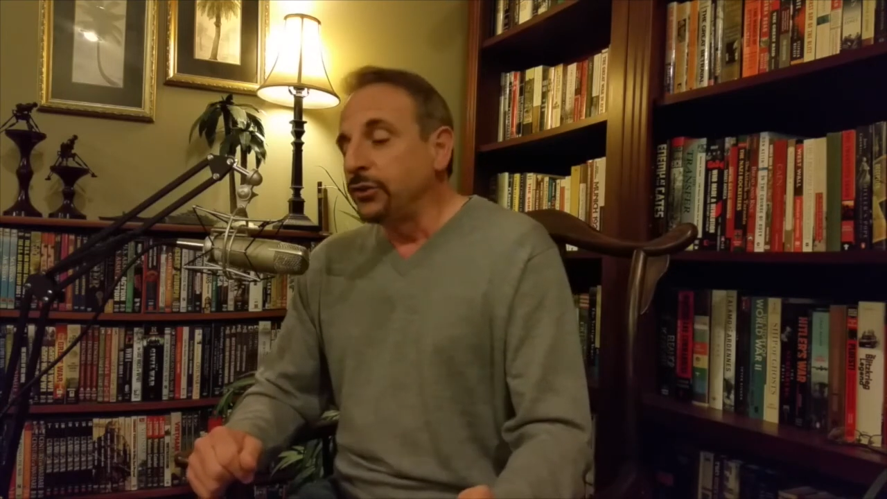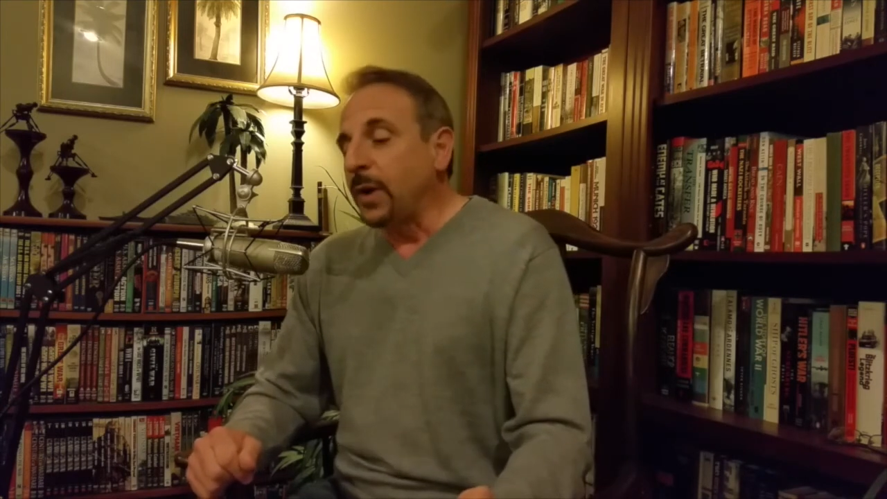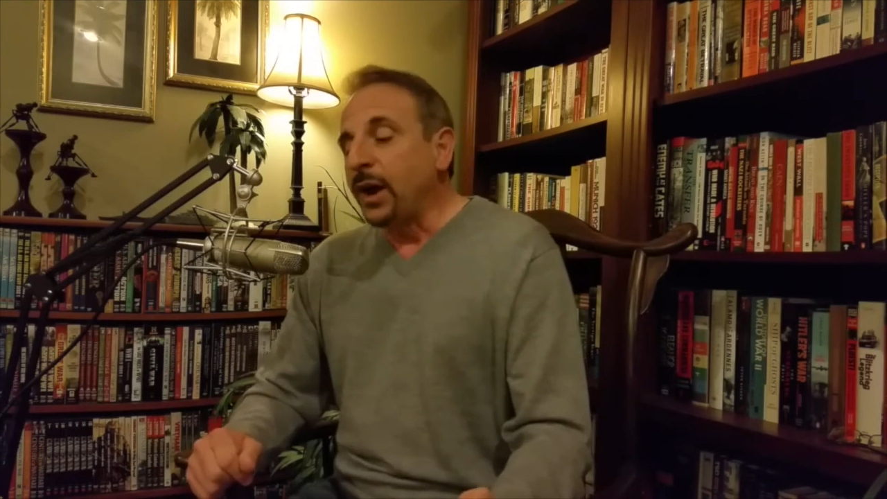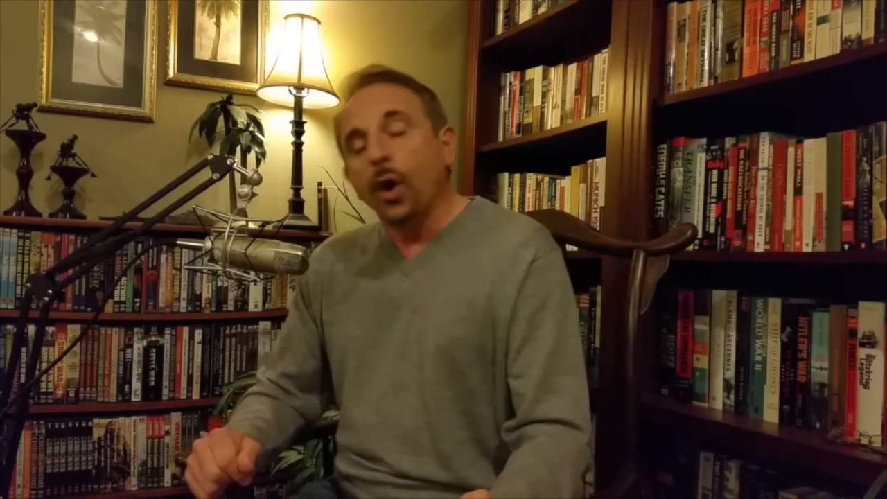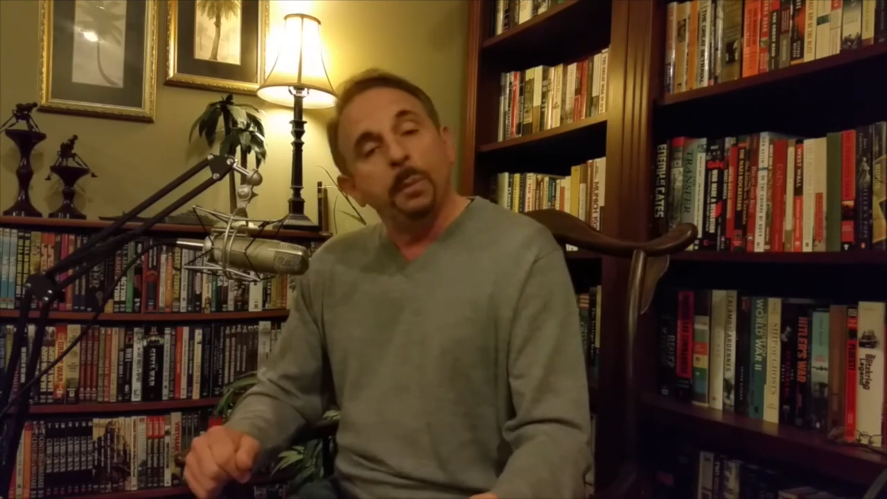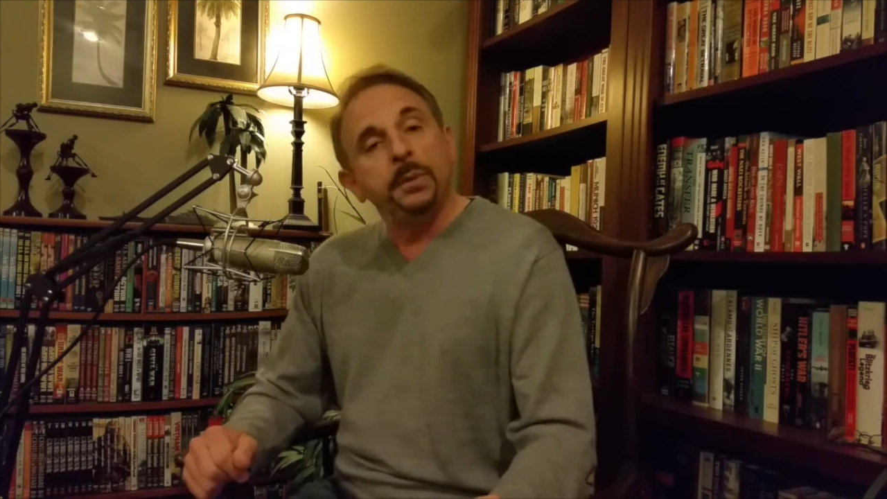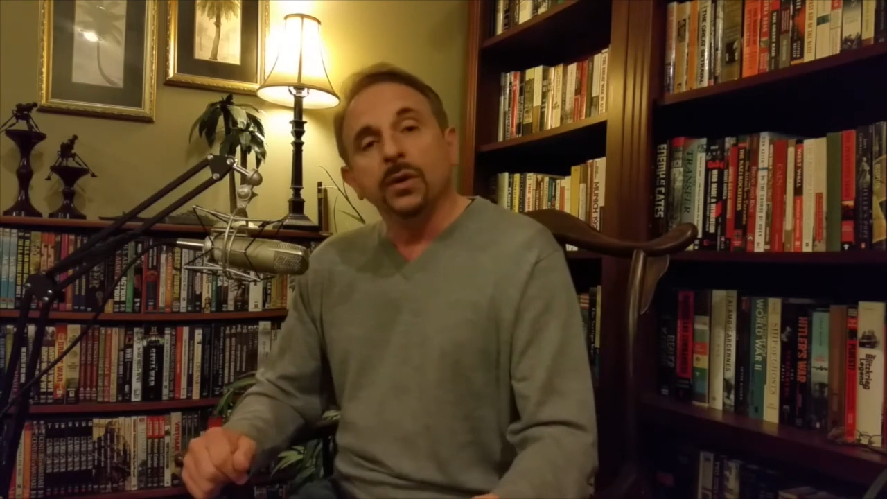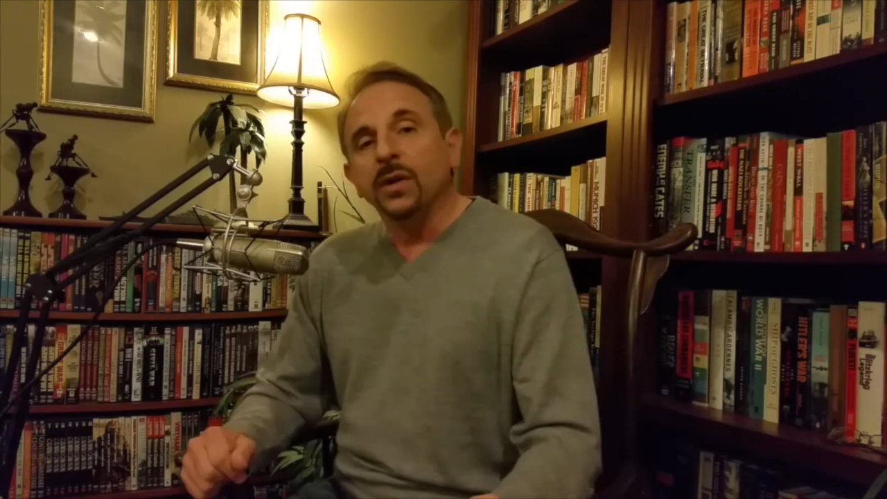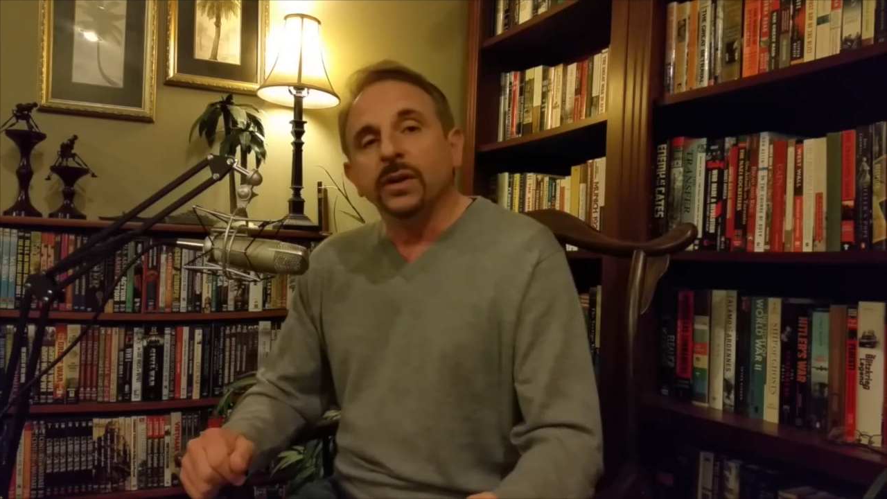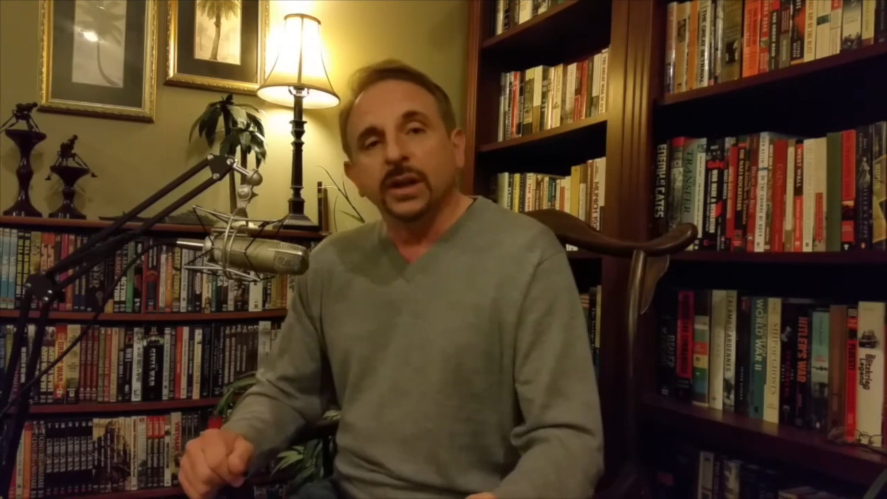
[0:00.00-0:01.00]
So I hope
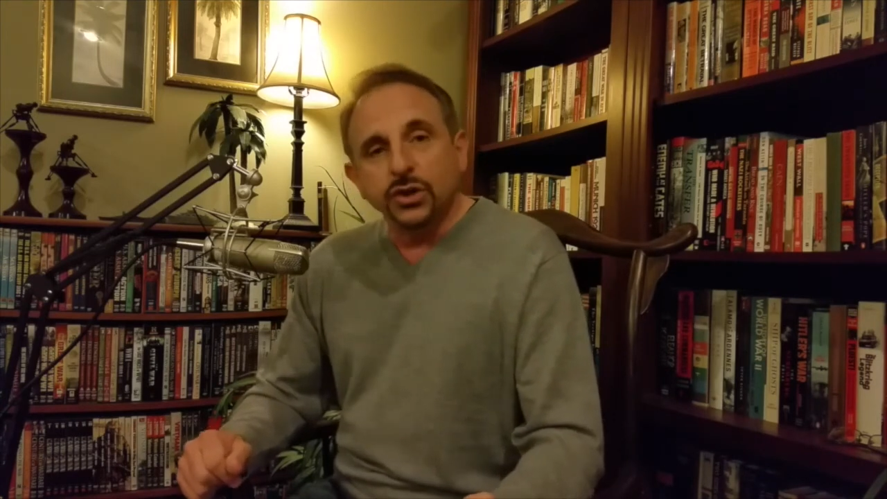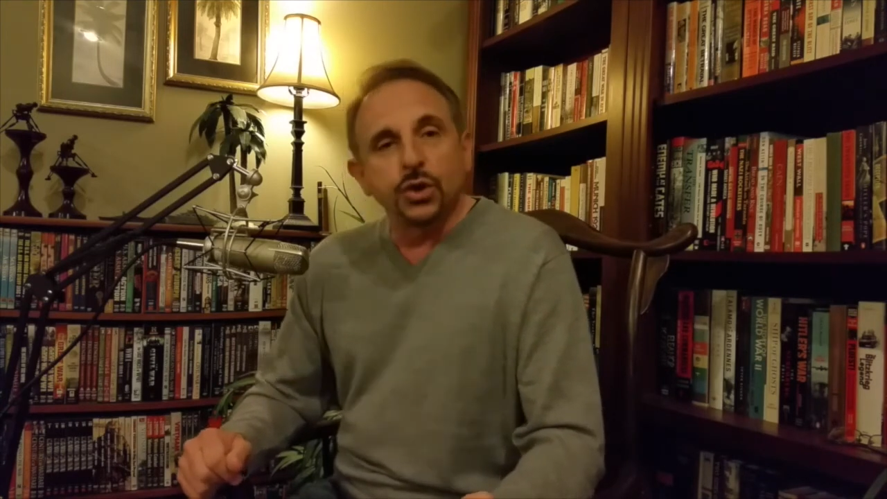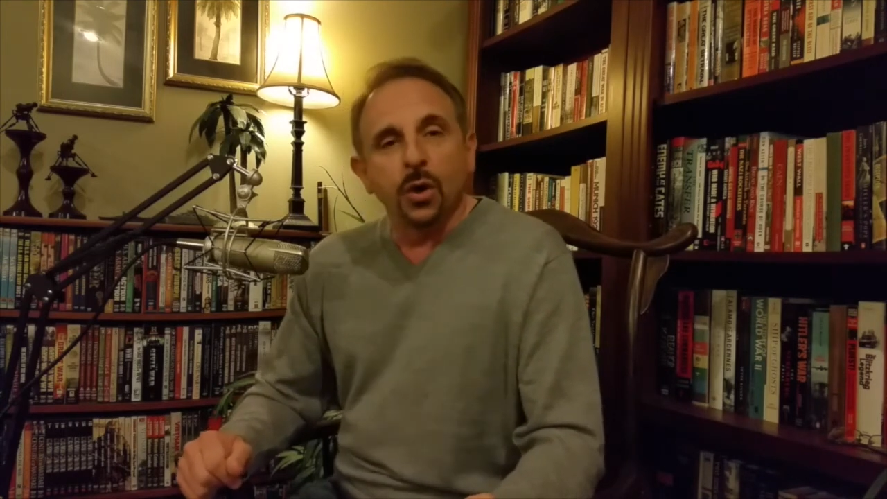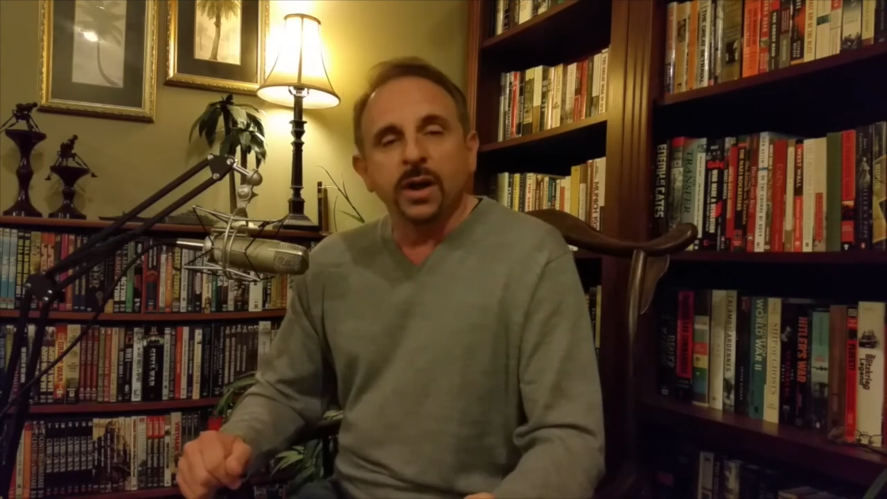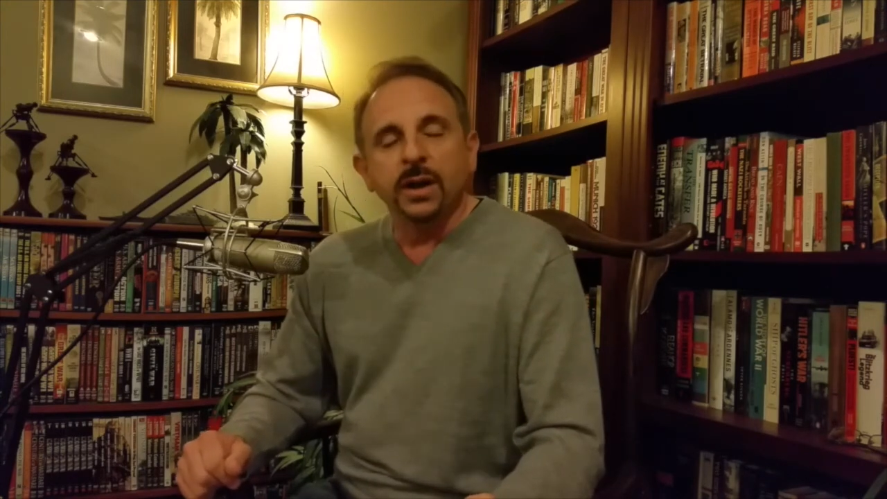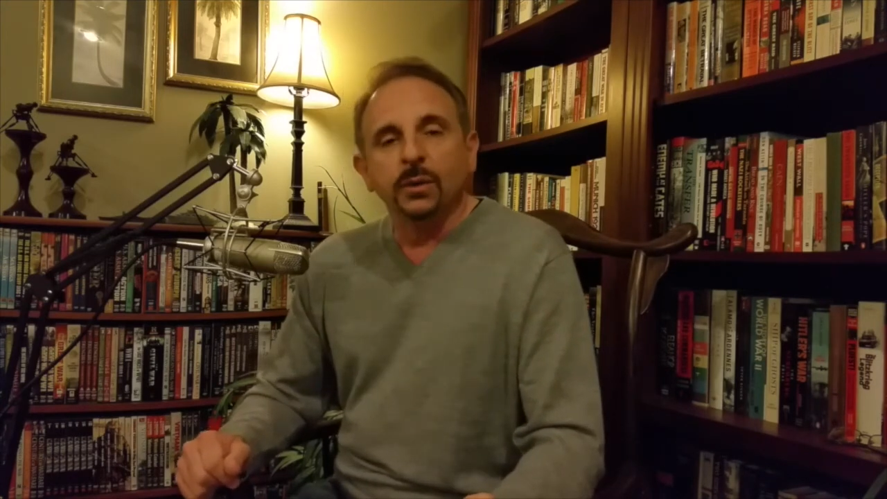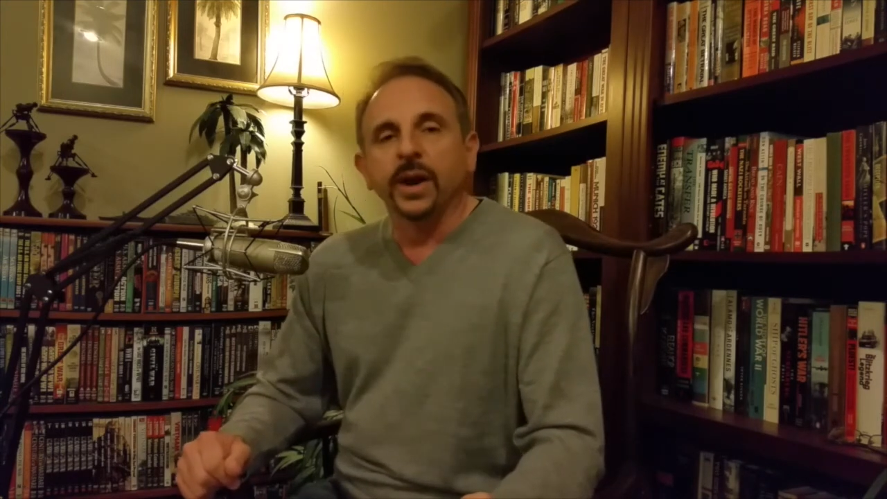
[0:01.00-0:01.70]
you'll enjoy